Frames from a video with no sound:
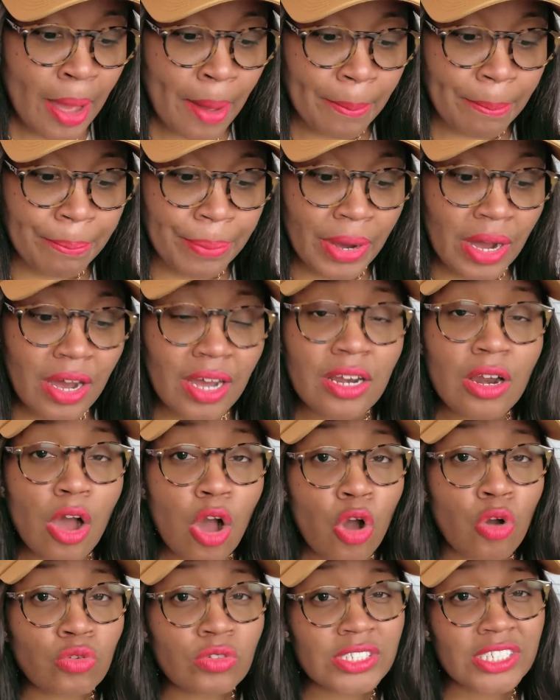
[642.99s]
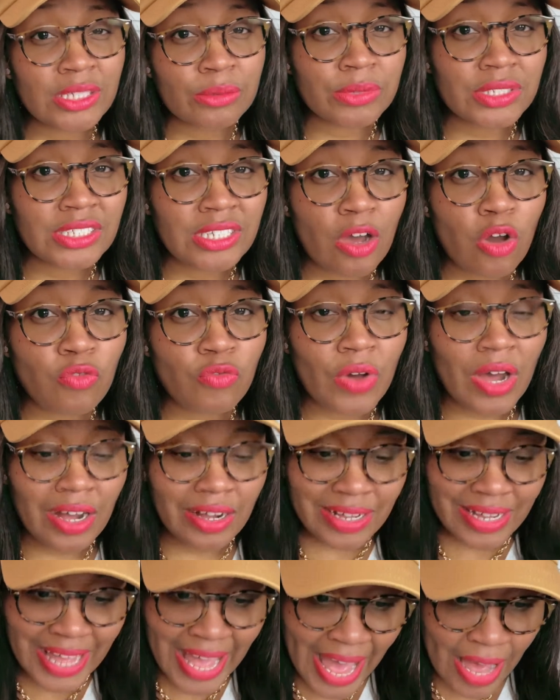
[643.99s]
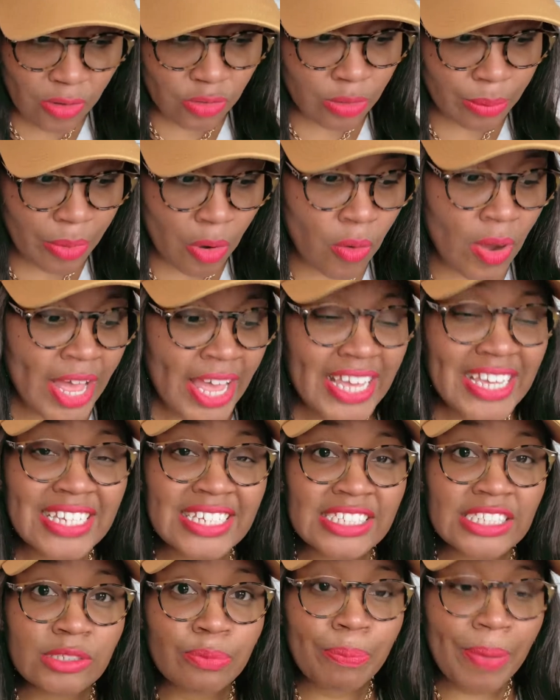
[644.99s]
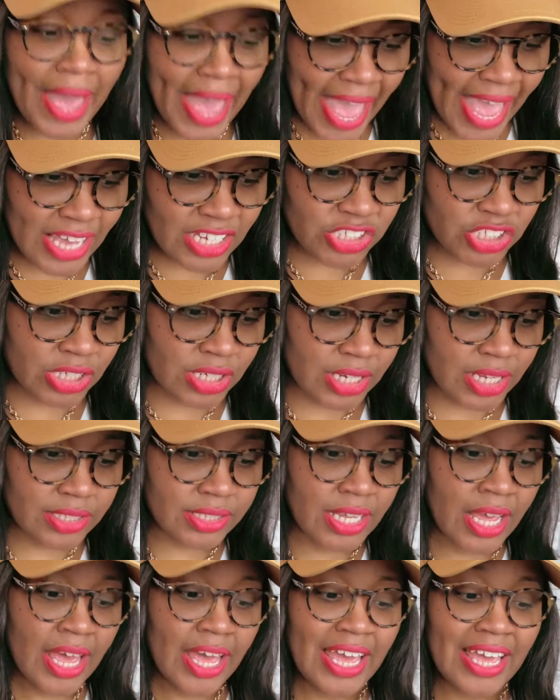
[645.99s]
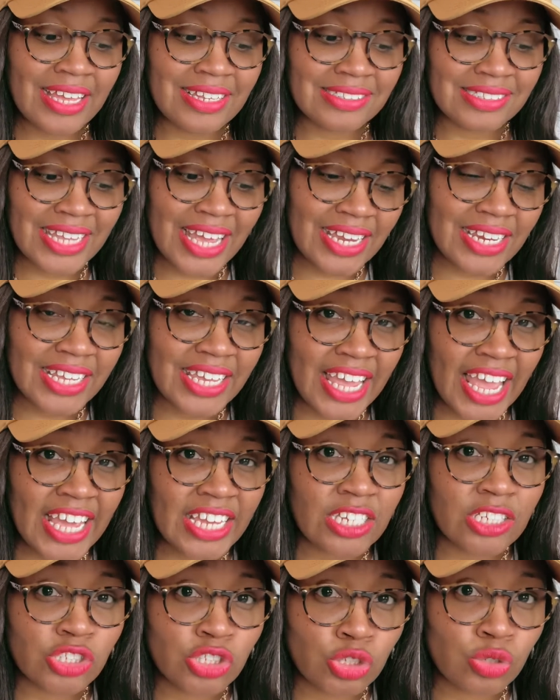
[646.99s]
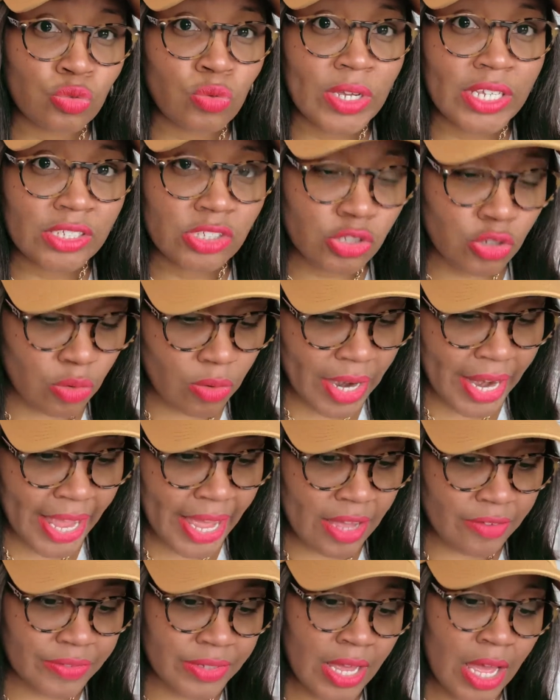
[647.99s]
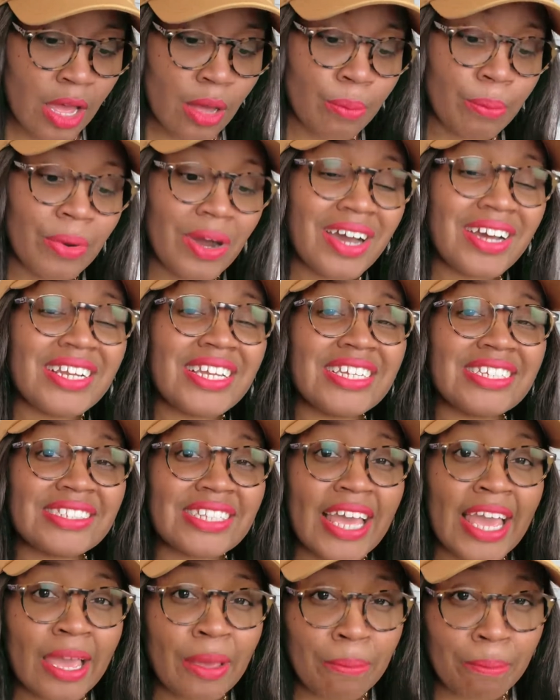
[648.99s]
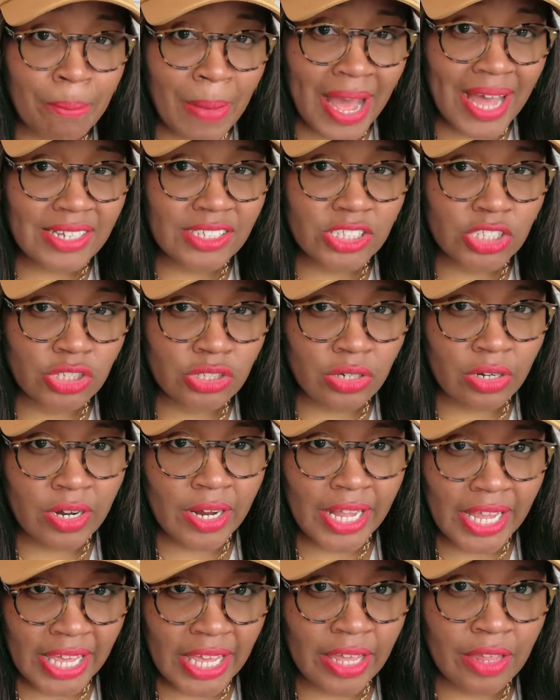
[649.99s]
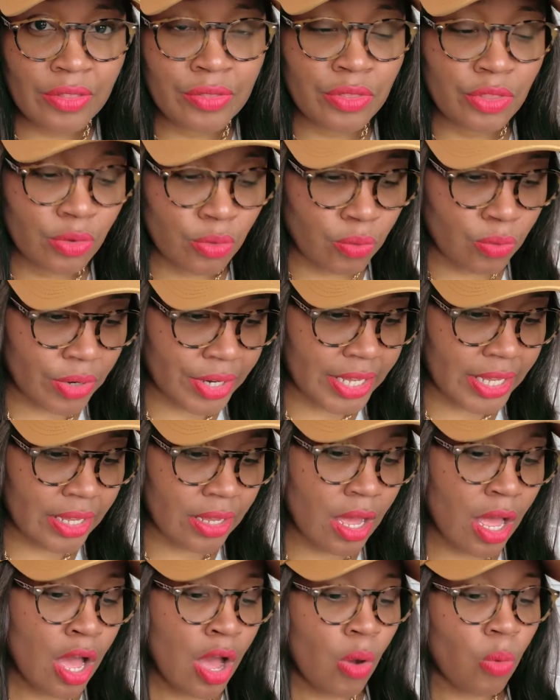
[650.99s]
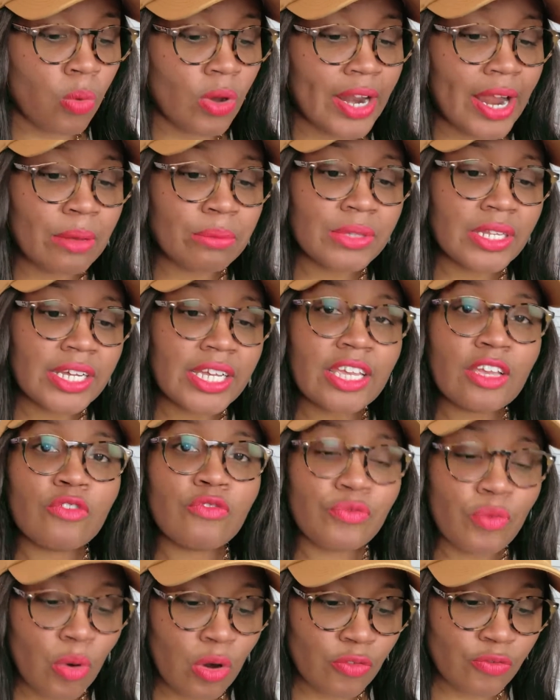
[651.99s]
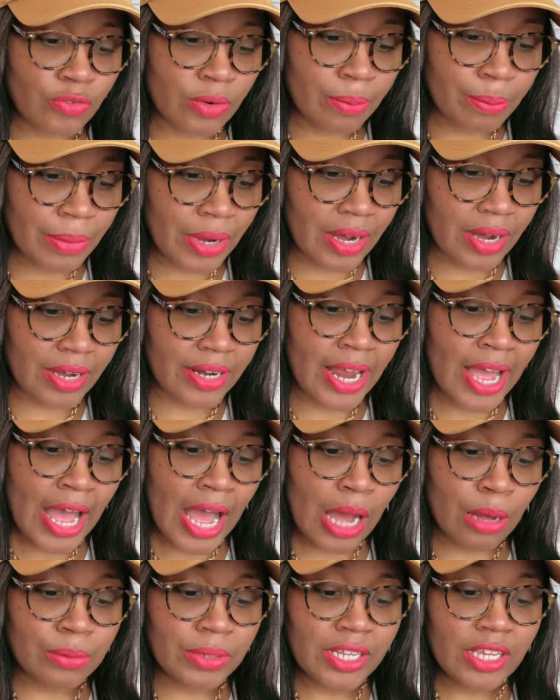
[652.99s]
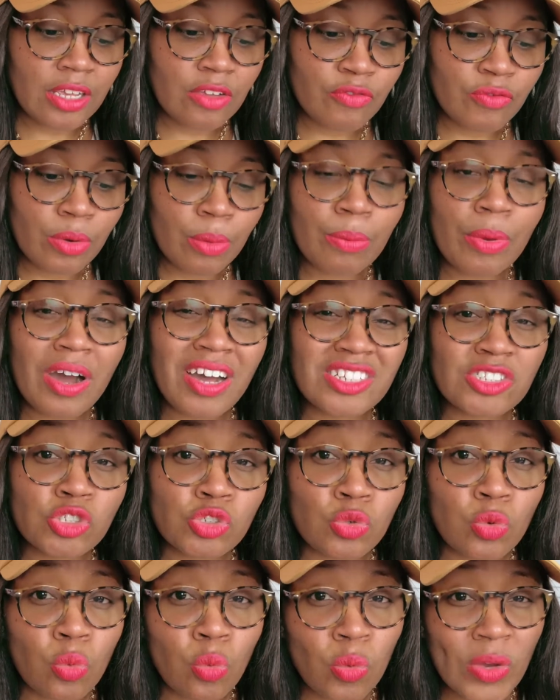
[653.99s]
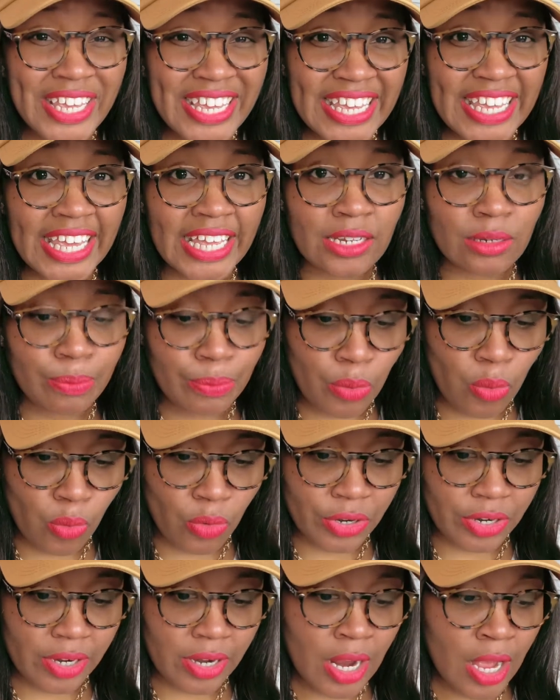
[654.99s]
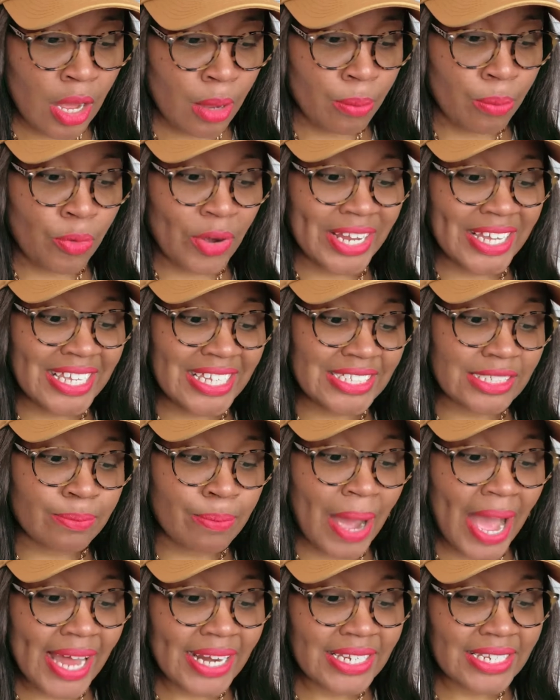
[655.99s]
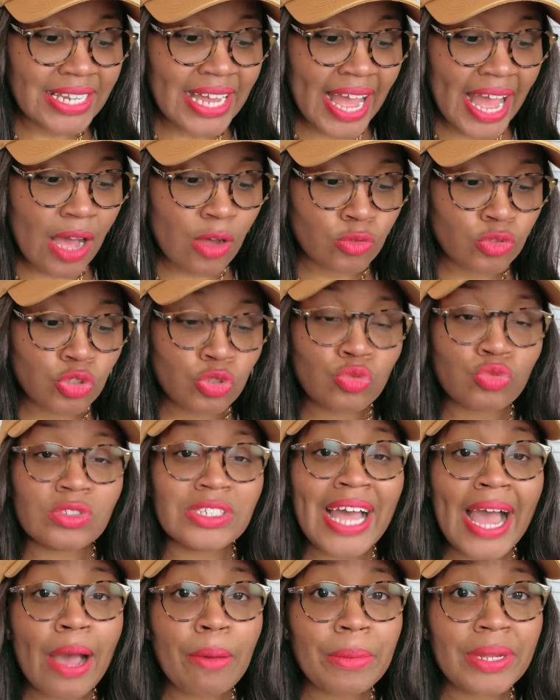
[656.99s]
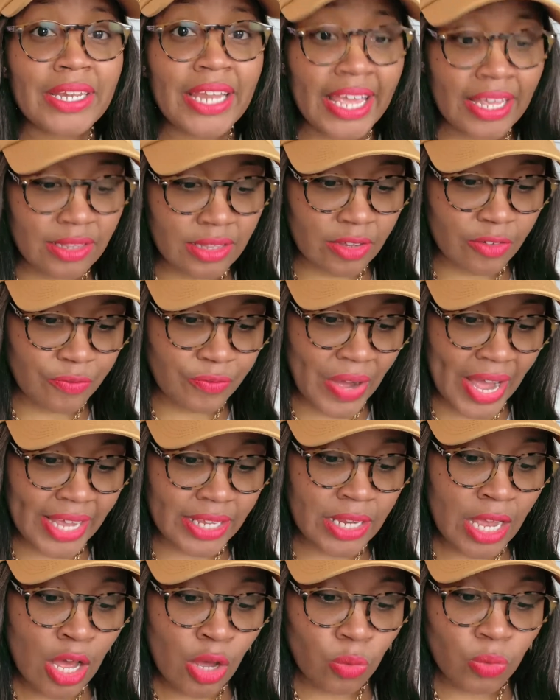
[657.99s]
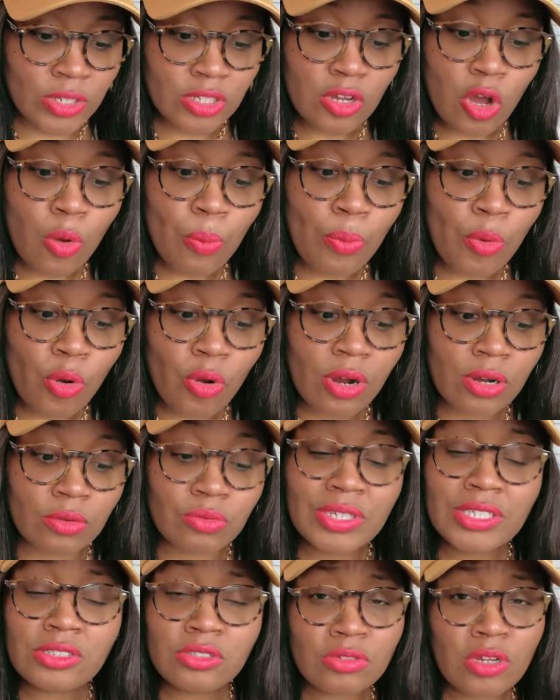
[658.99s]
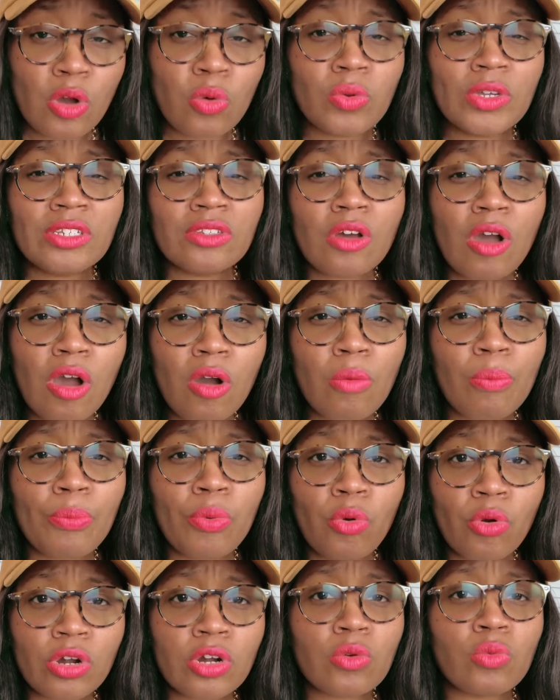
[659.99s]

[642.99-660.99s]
Bud holds himself accountable. He's passionate and dedicated to his craft. Bud is a monster in the ring. What I'm looking for from Bud, I'm looking for Bud to weaken Porter, break his body down to dominate the fight. We know Porter